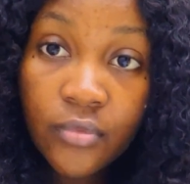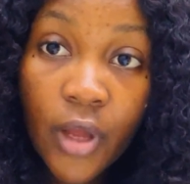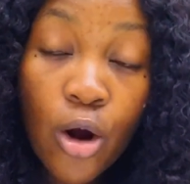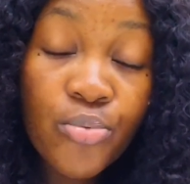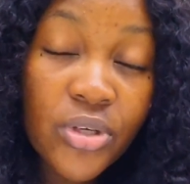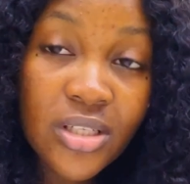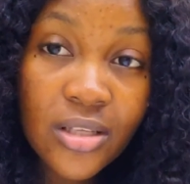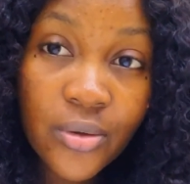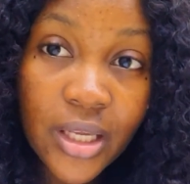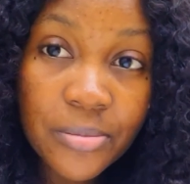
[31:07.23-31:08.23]
I hope you
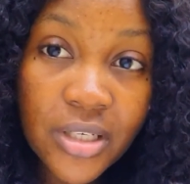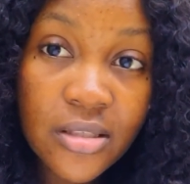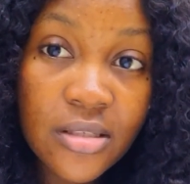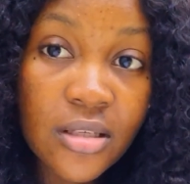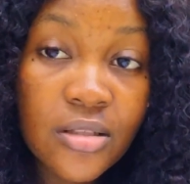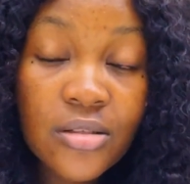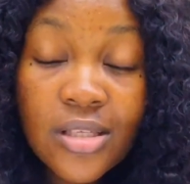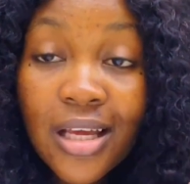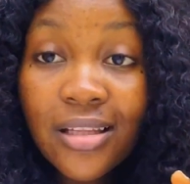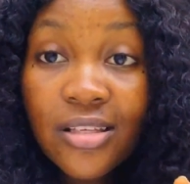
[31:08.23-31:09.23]
understand what I'm trying to say.
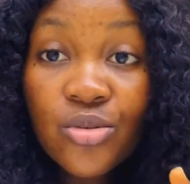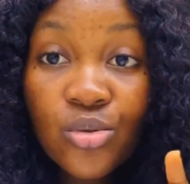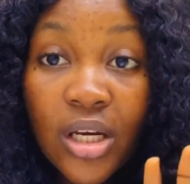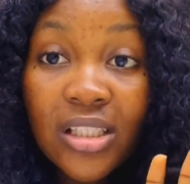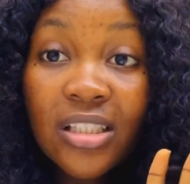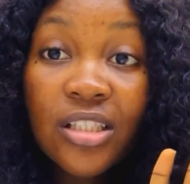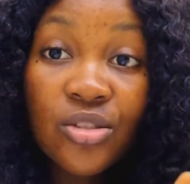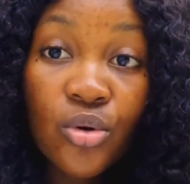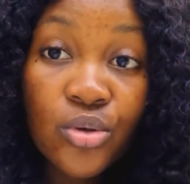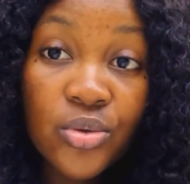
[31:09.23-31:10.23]
These are things you should actually
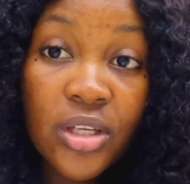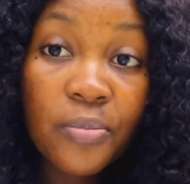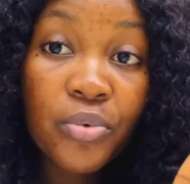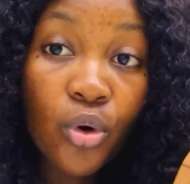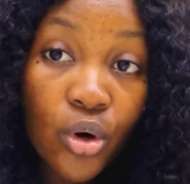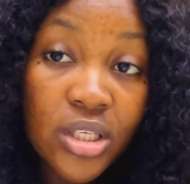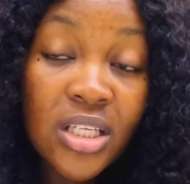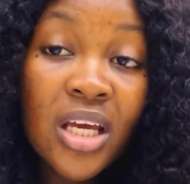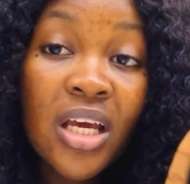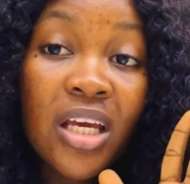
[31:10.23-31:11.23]
discuss with them, because
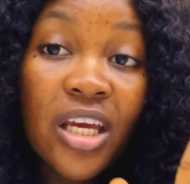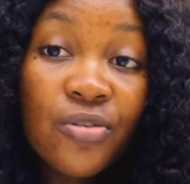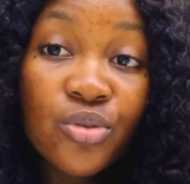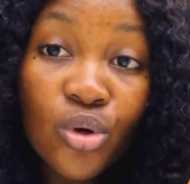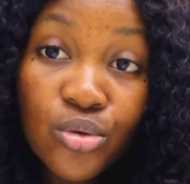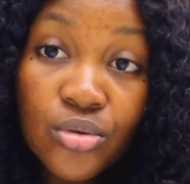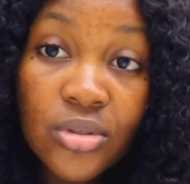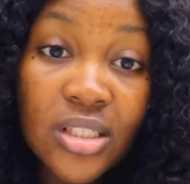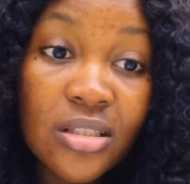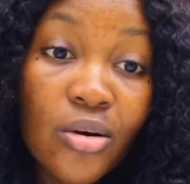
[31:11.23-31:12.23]
if you don't do
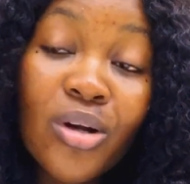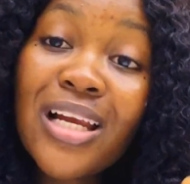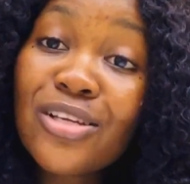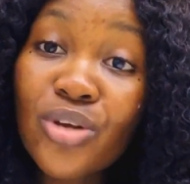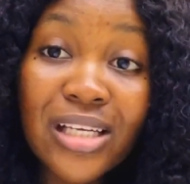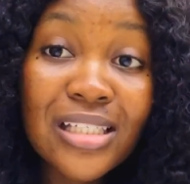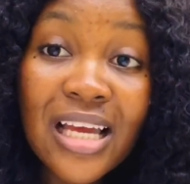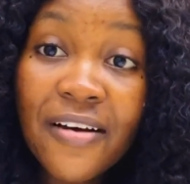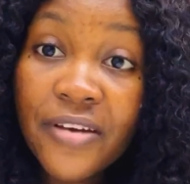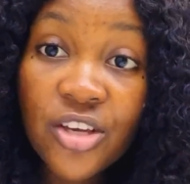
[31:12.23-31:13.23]
it, unless you actually
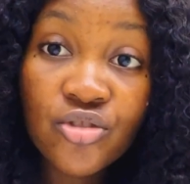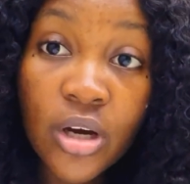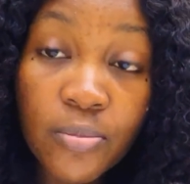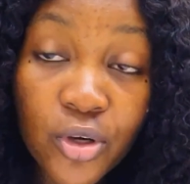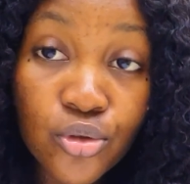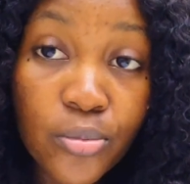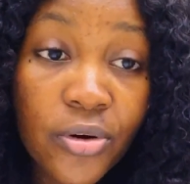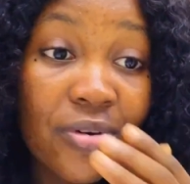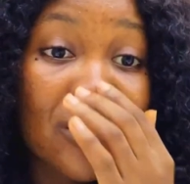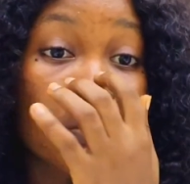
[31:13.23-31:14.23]
have extra money, but
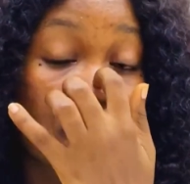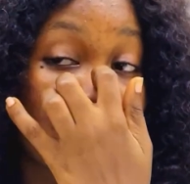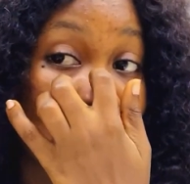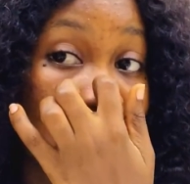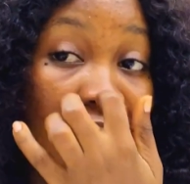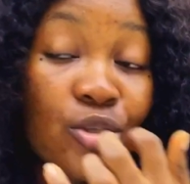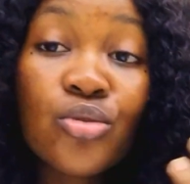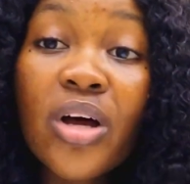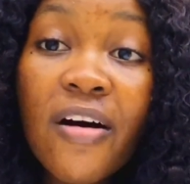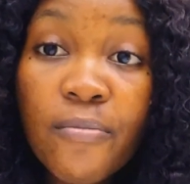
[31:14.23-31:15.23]
if you're somebody that you
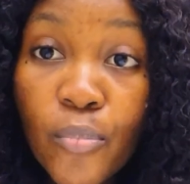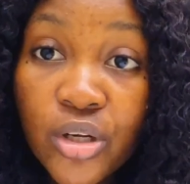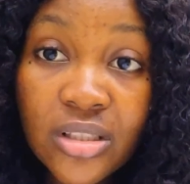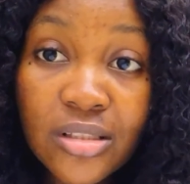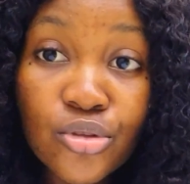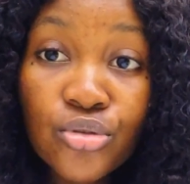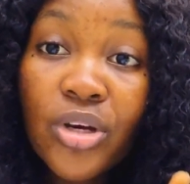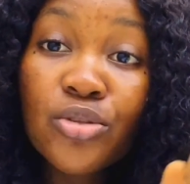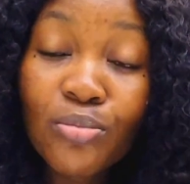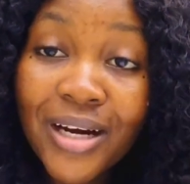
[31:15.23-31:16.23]
don't have money, you're
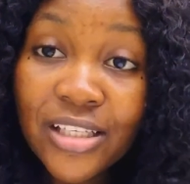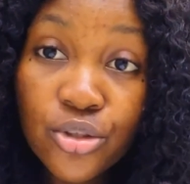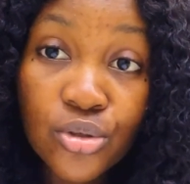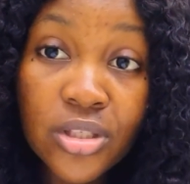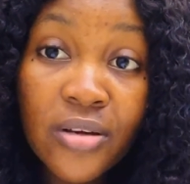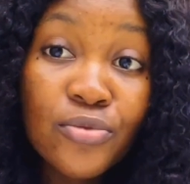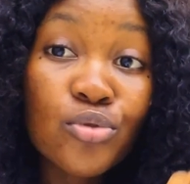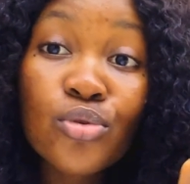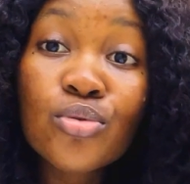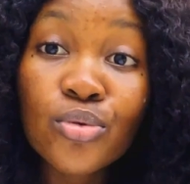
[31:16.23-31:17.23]
trying to manage yourself, you
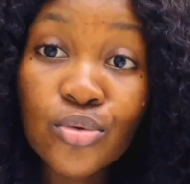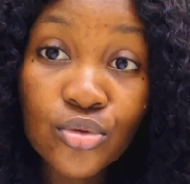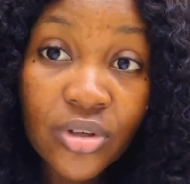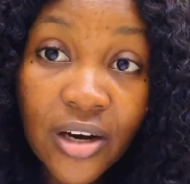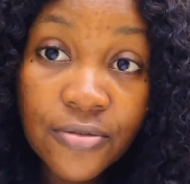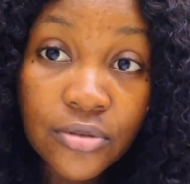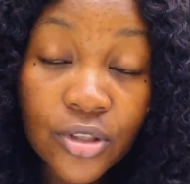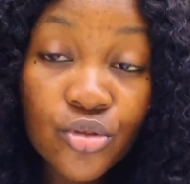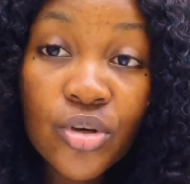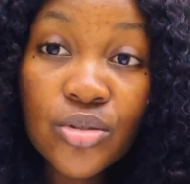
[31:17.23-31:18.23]
just want to travel,
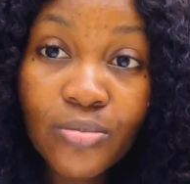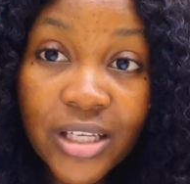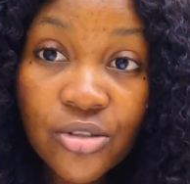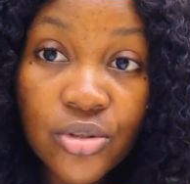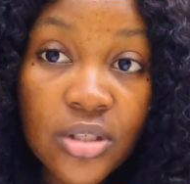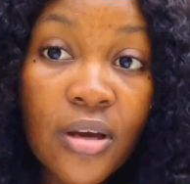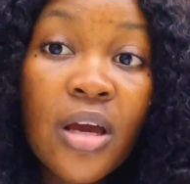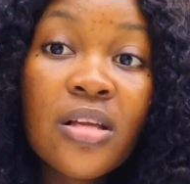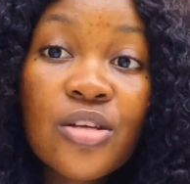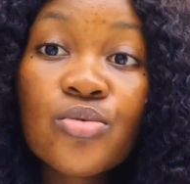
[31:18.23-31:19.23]
you're trying to manage yourself,
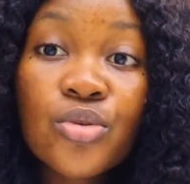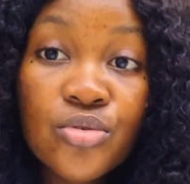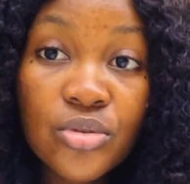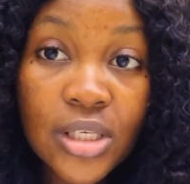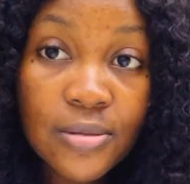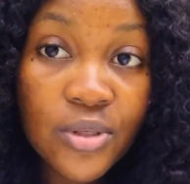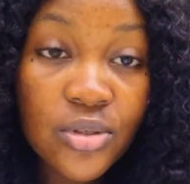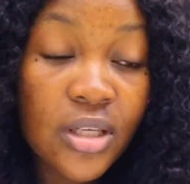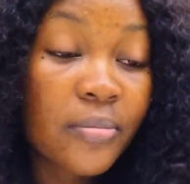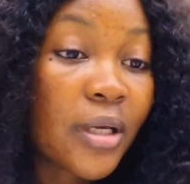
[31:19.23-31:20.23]
this is what you should explain
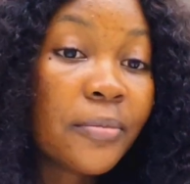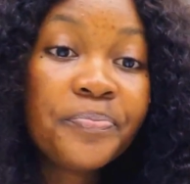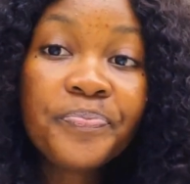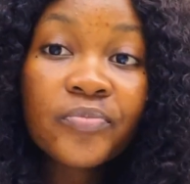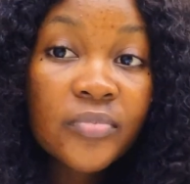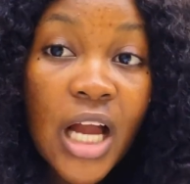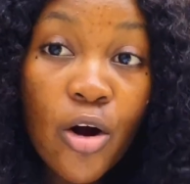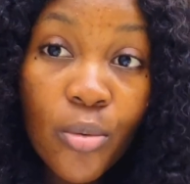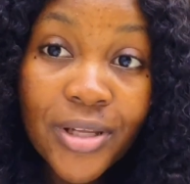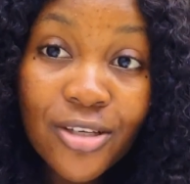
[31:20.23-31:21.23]
to them, that
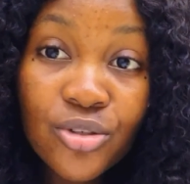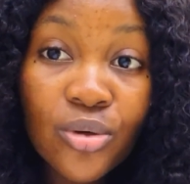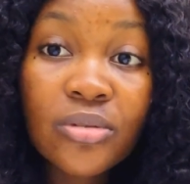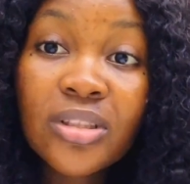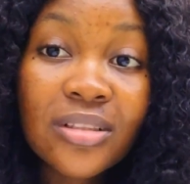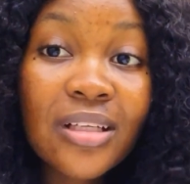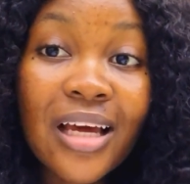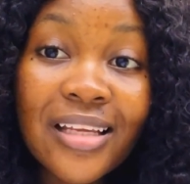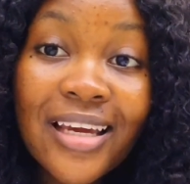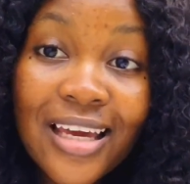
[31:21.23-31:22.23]
accommodation,
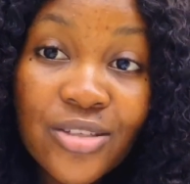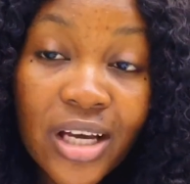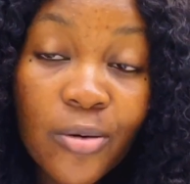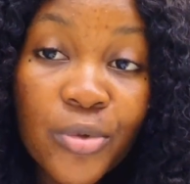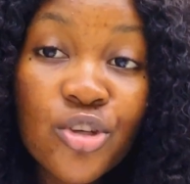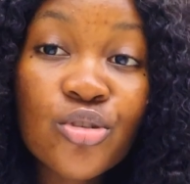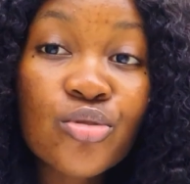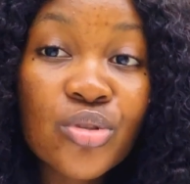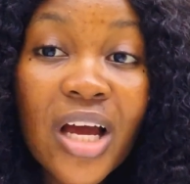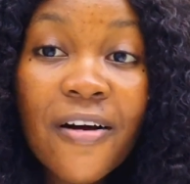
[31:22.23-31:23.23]
can they get your accommodation?
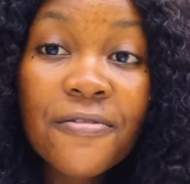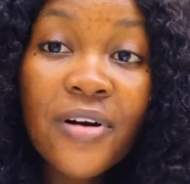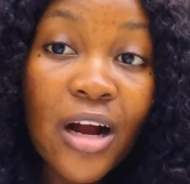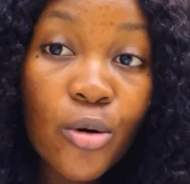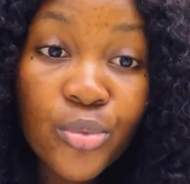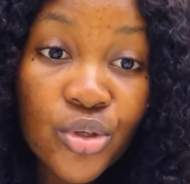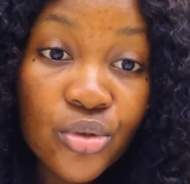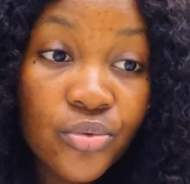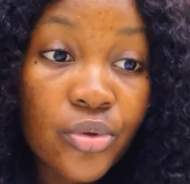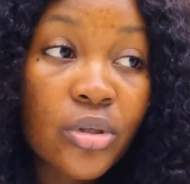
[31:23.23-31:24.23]
Do they have
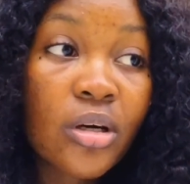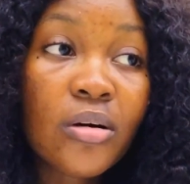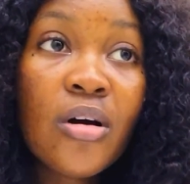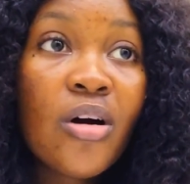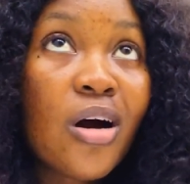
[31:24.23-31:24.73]
accommodation for you?